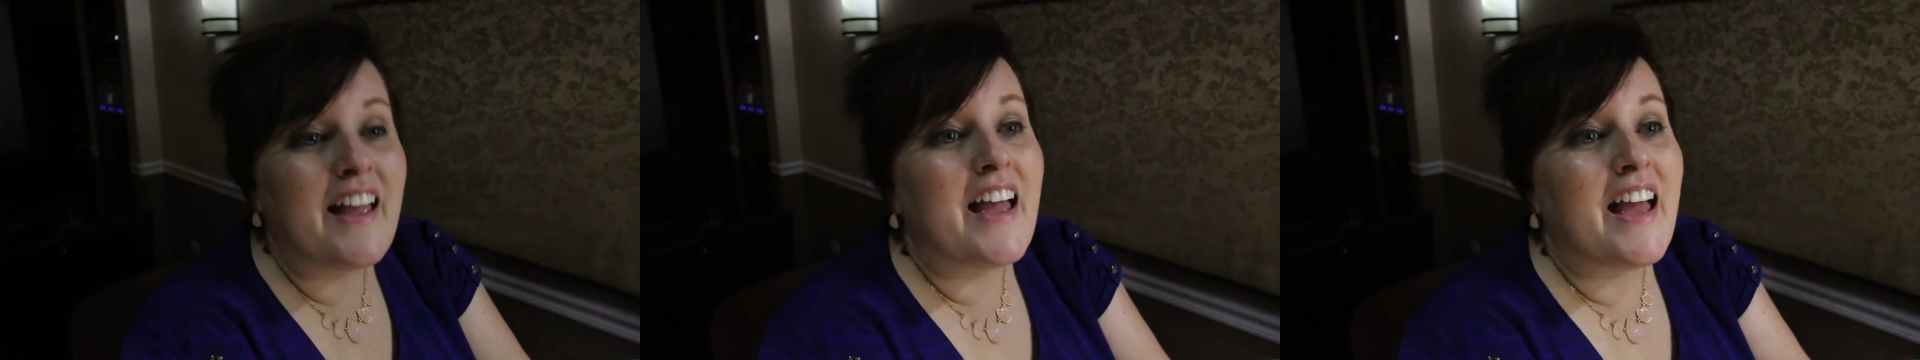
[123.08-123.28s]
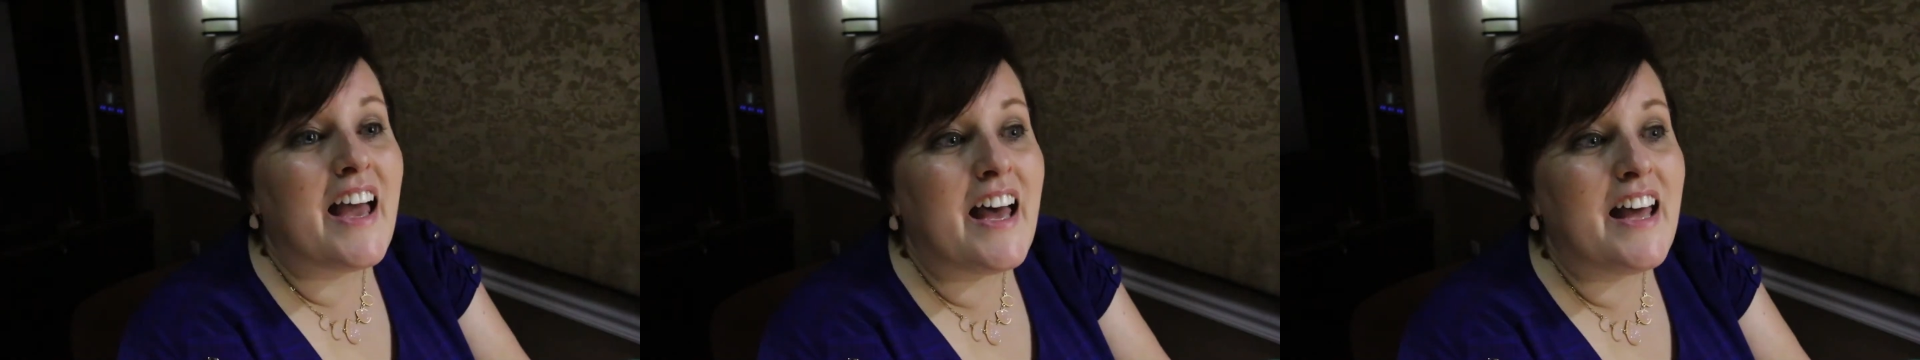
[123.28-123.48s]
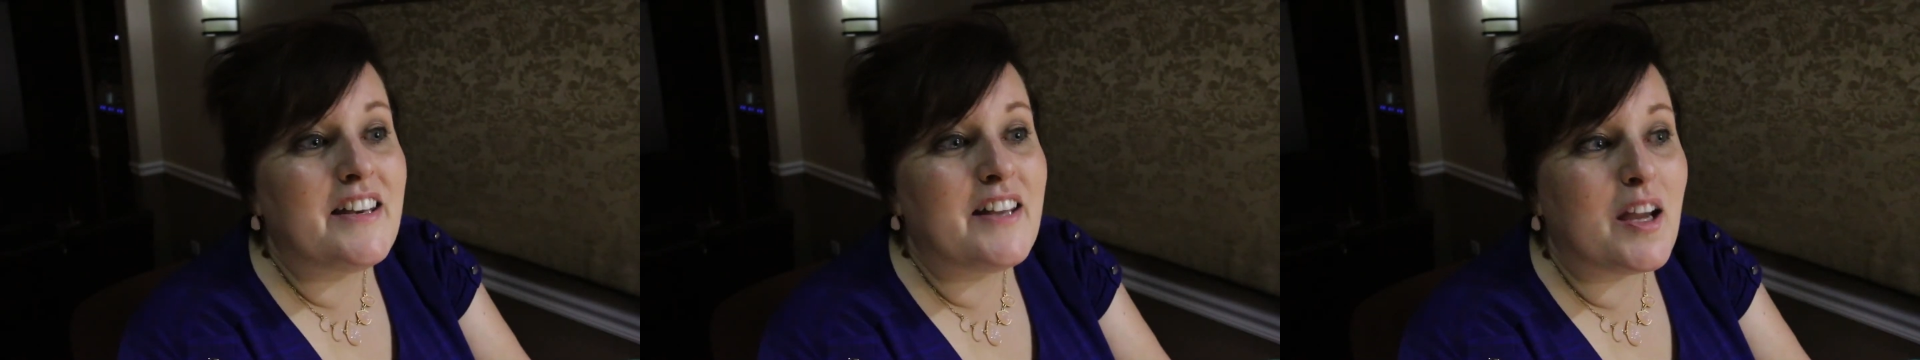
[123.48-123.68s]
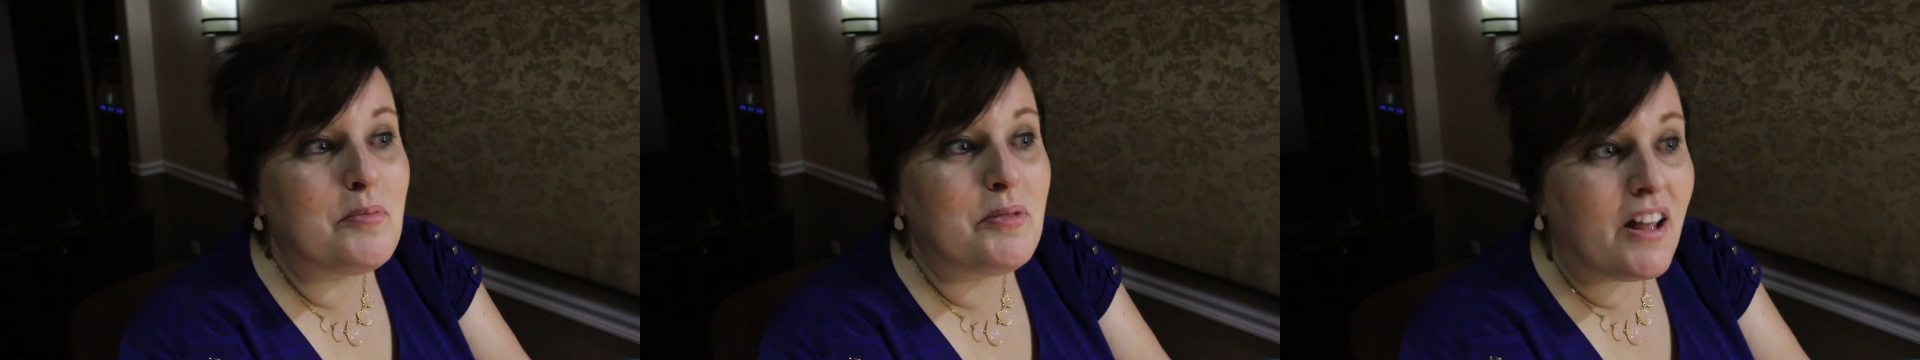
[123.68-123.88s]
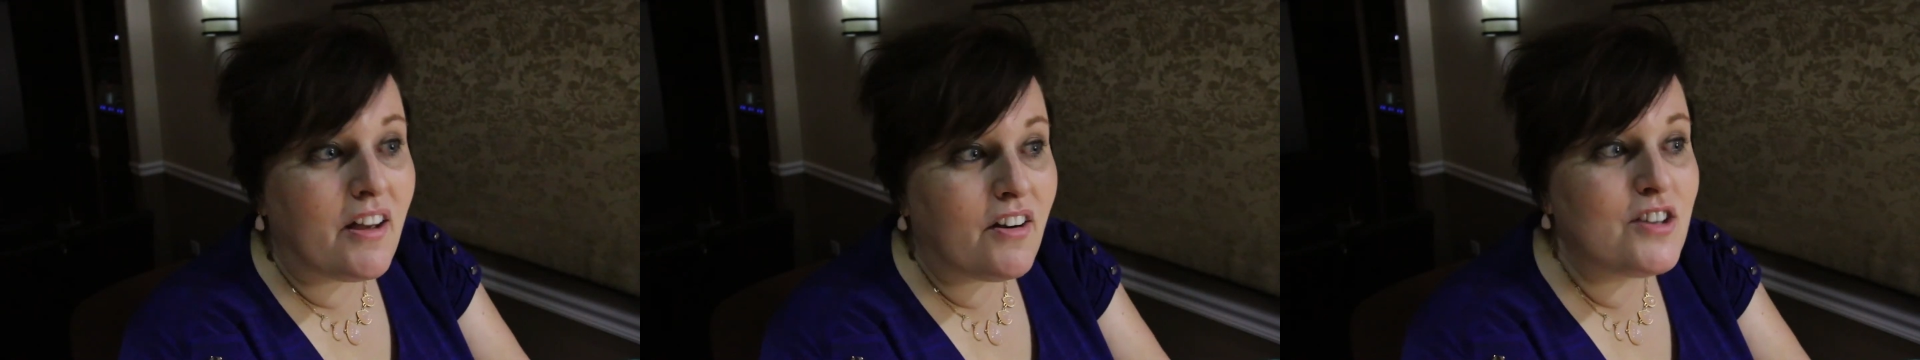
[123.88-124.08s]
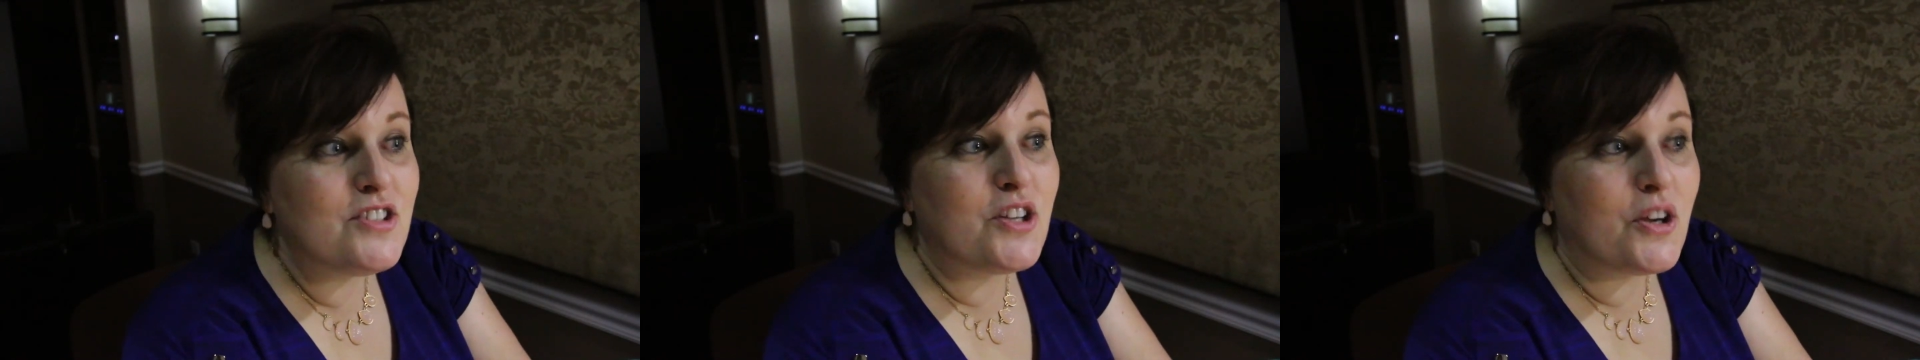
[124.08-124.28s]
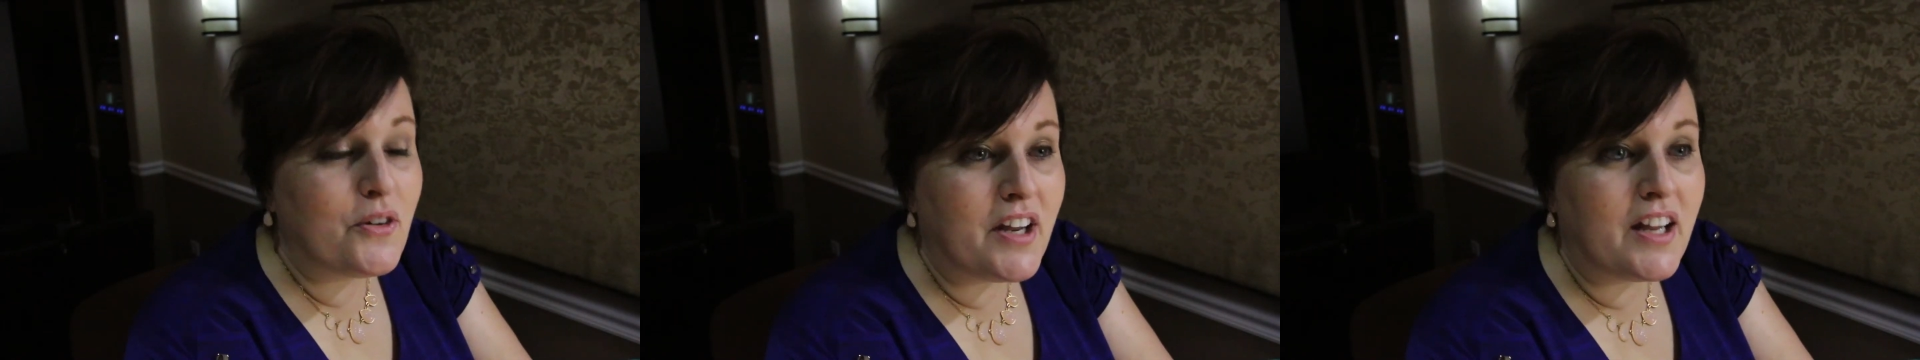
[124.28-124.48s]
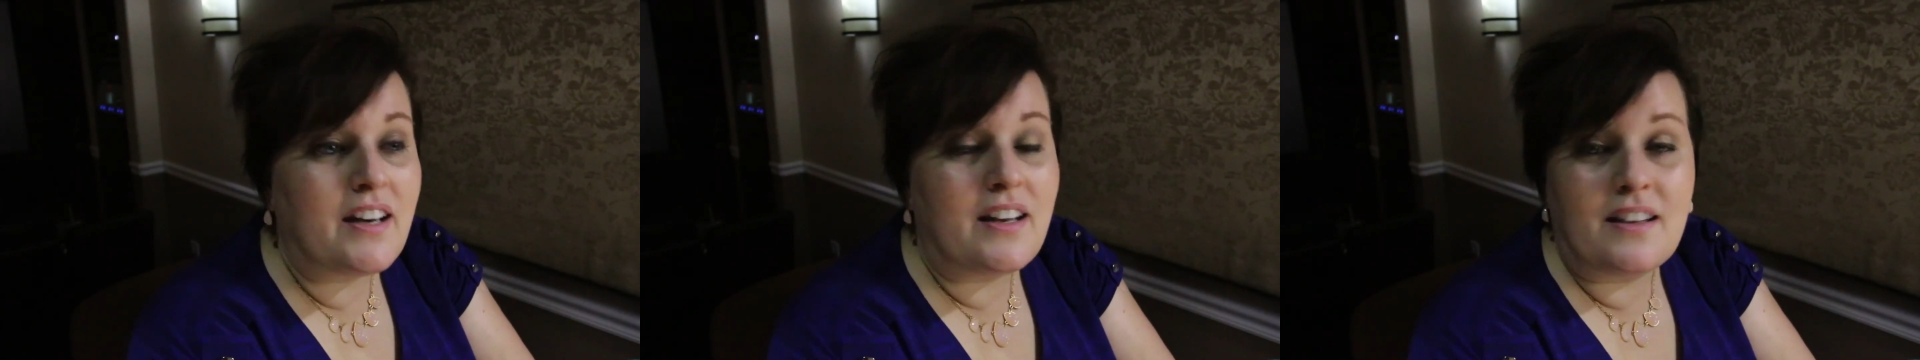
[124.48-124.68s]
And I plan on
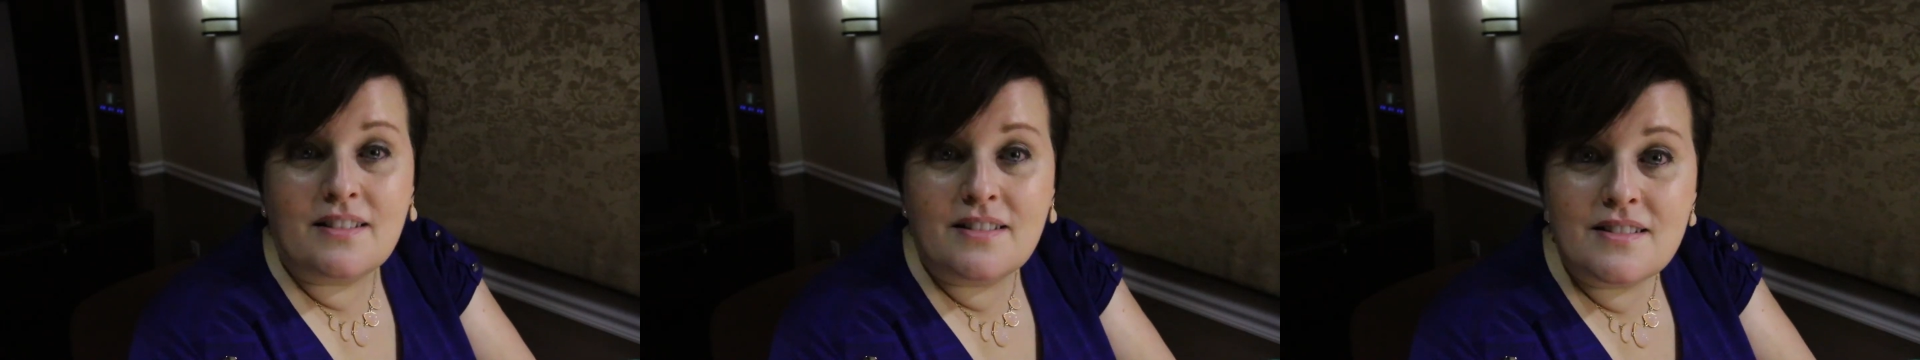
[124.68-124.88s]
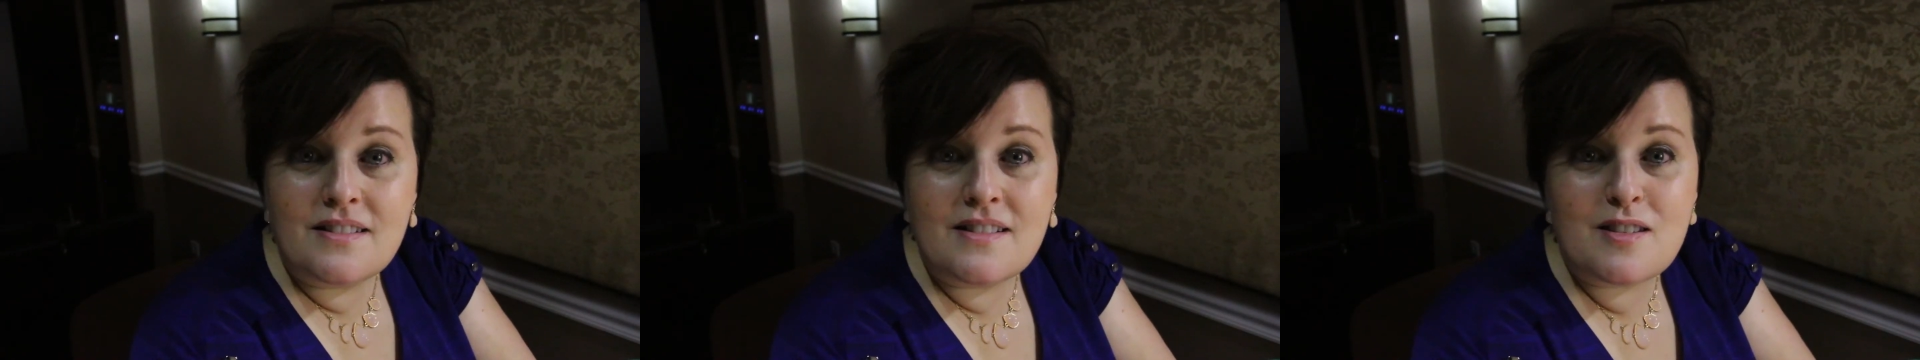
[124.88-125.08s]
donating